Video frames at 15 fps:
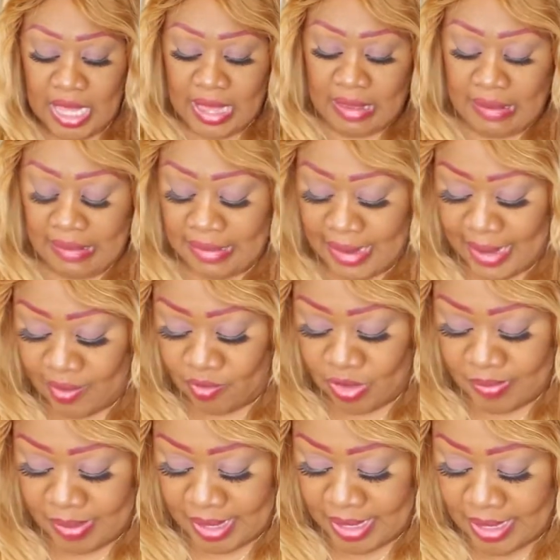and then it will
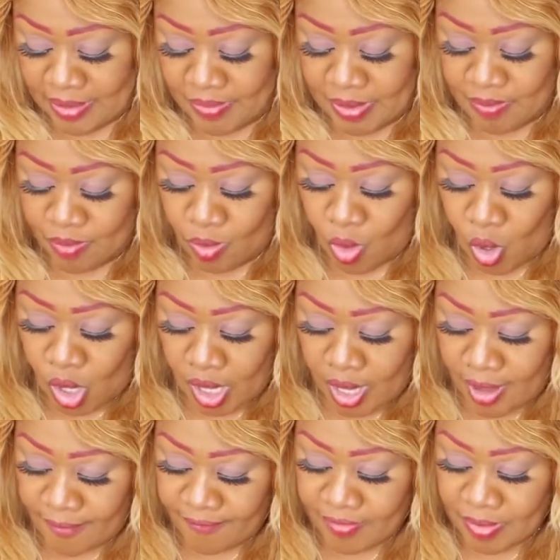be a little bit more
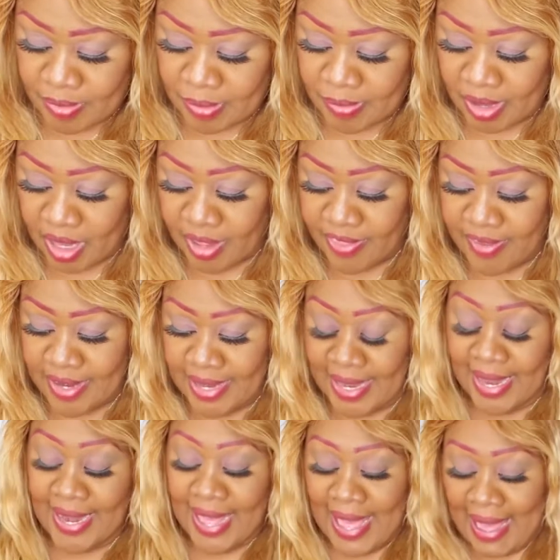comfortable. But other than
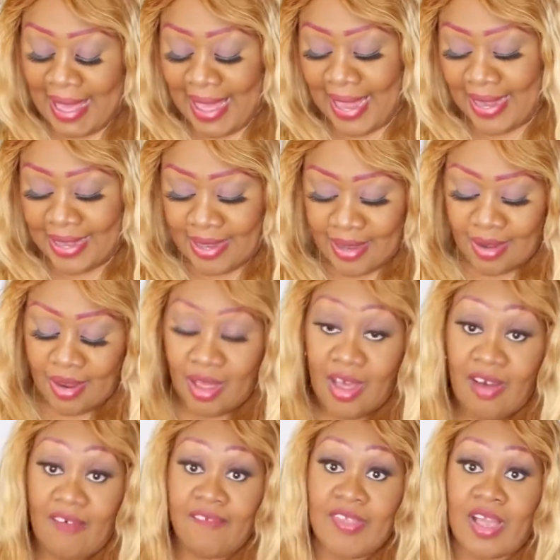that, I
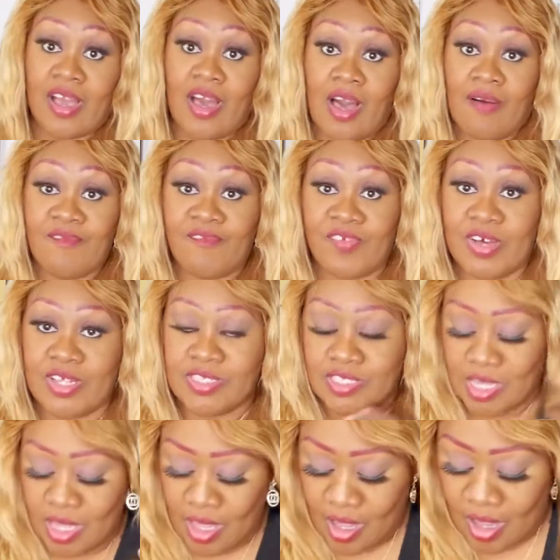love the comfort
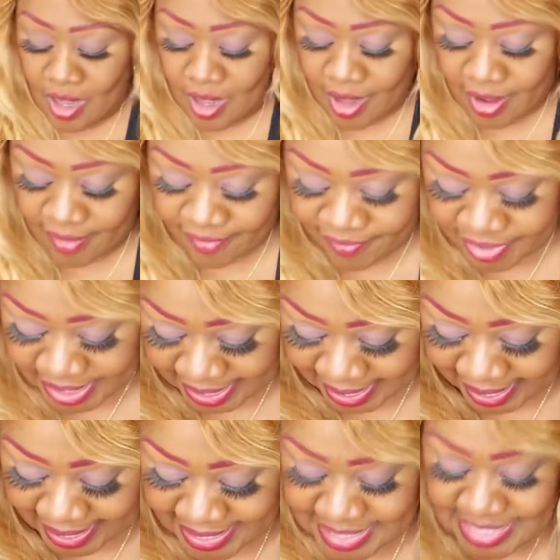of the
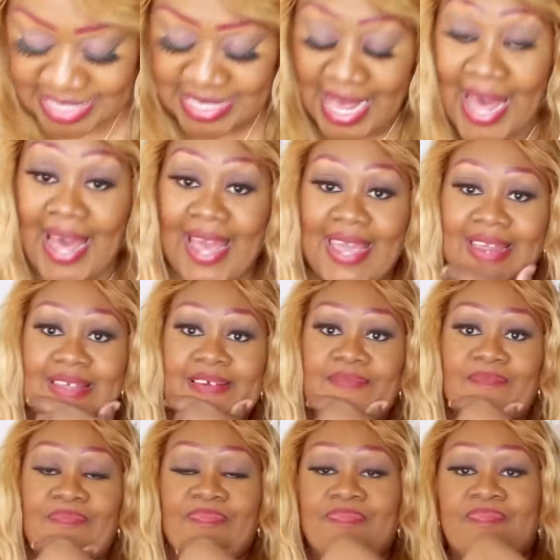inside.
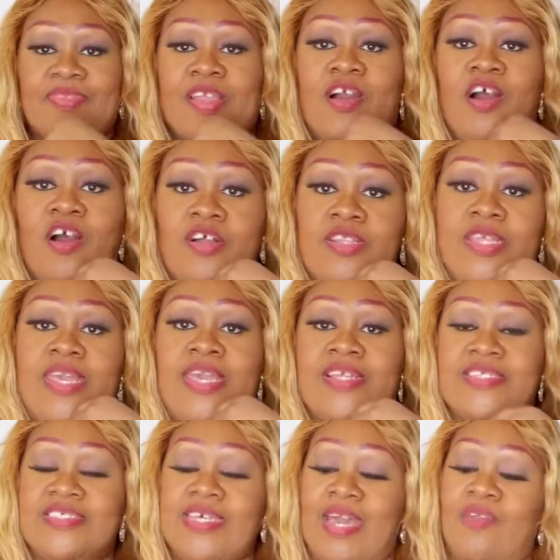On the
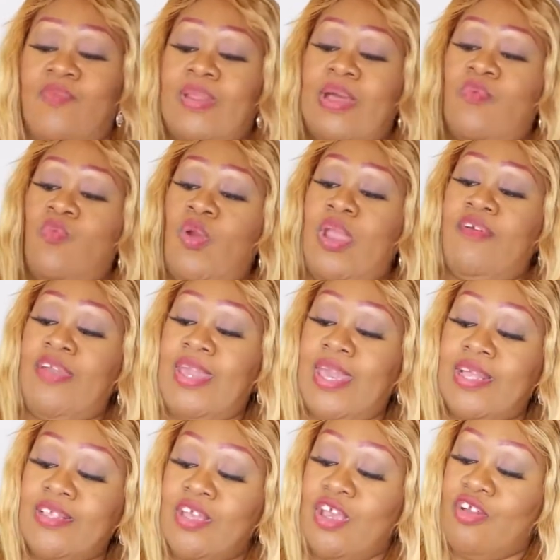inside when I'm wearing
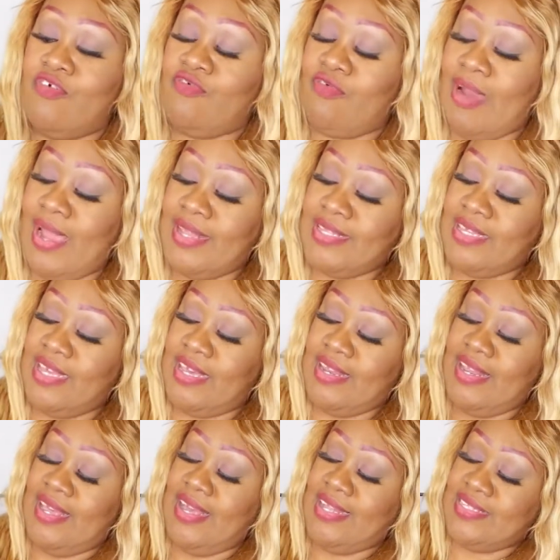it, right here,
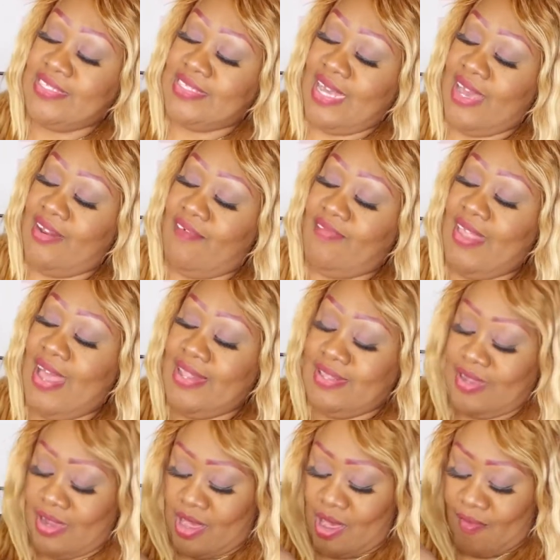the inside of that,
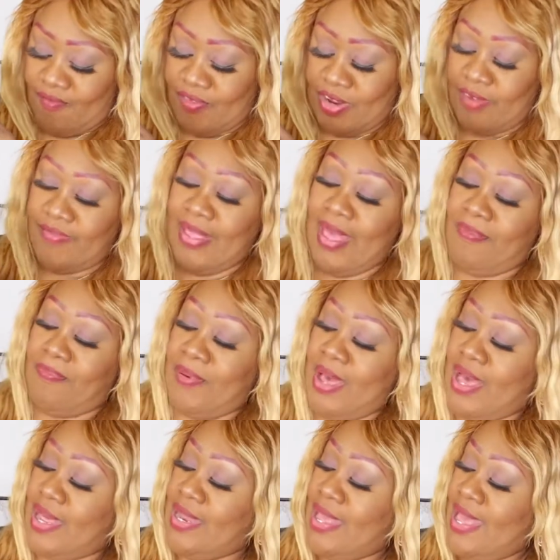the comfort of that
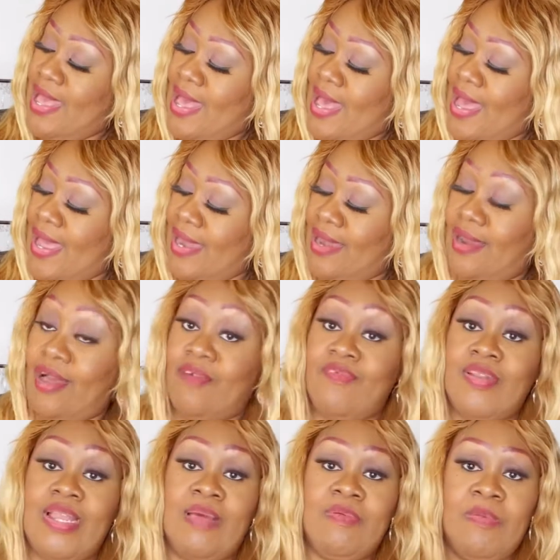part, I love
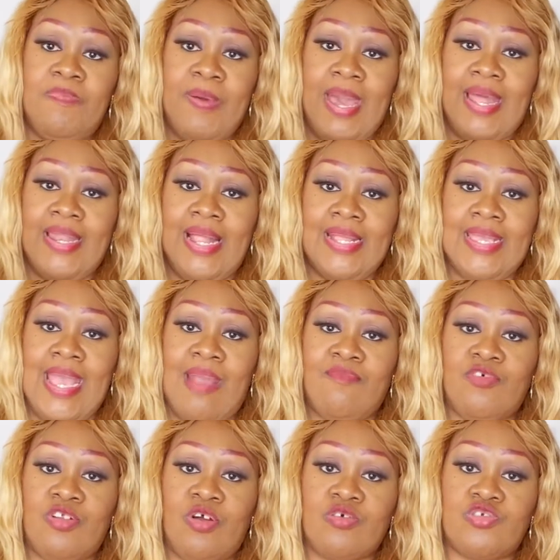it. Let me pan that
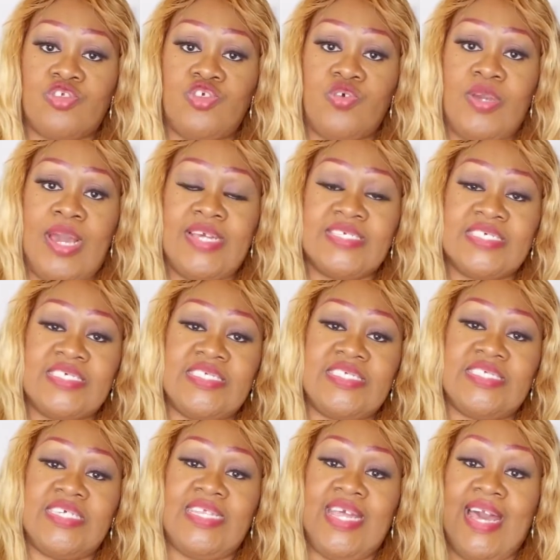camera down so you guys can
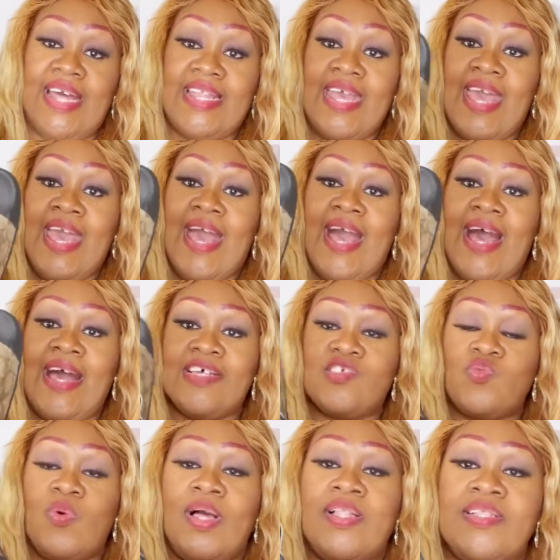see that
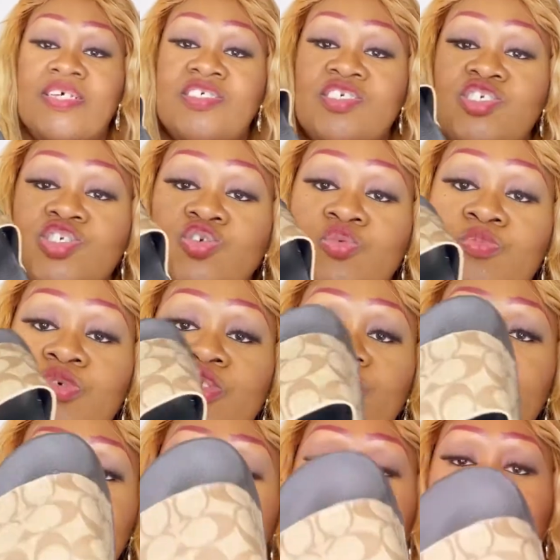as well. This is so beautiful. Take